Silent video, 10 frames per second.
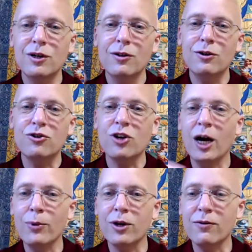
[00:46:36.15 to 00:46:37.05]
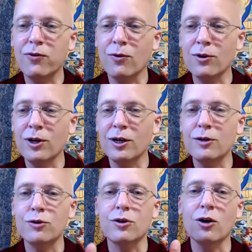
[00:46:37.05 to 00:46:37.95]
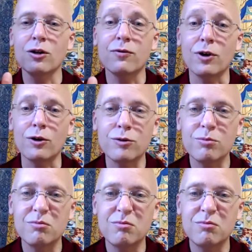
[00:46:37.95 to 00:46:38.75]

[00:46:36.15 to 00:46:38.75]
and you chop it on four lines and call it verse.